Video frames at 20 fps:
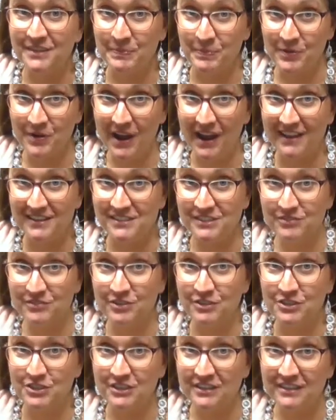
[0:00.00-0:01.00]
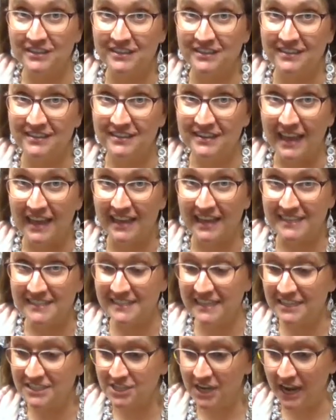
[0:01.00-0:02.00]
the prize for
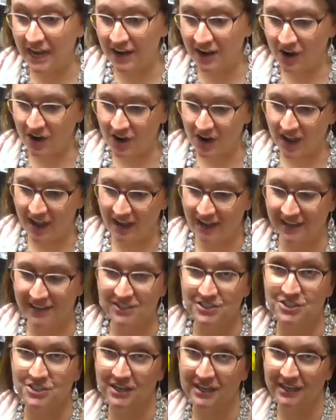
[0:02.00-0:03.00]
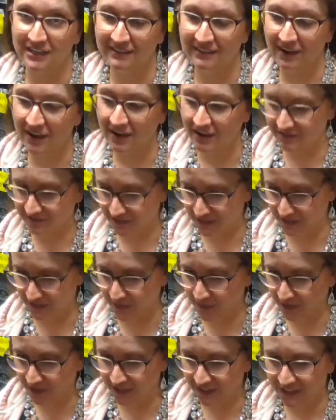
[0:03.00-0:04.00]
SHARING on
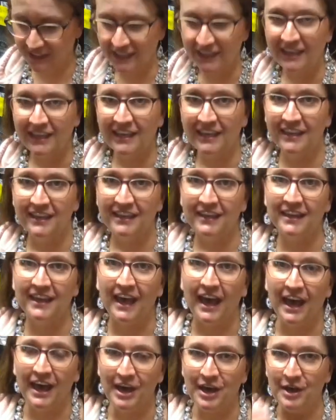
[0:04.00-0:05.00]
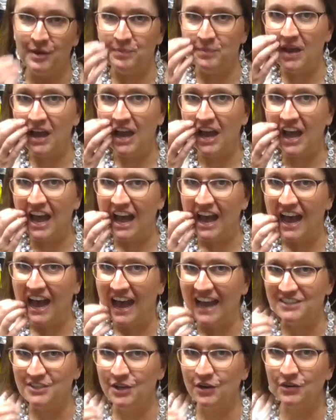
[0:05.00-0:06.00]
Facebook. I
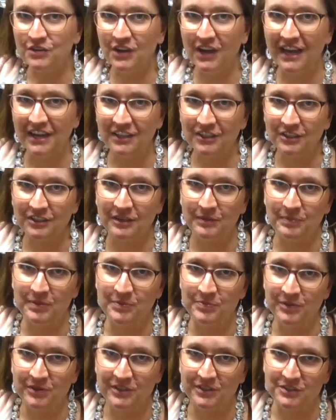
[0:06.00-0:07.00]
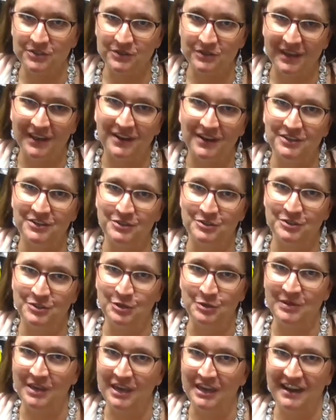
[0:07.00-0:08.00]
don't know how to look up people that do that on
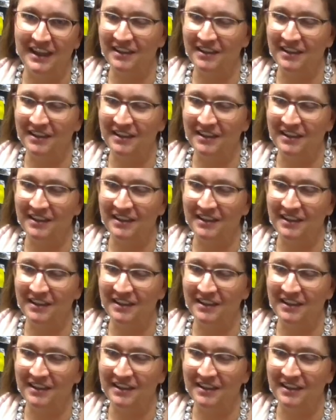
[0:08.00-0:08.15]
YouTube yet. I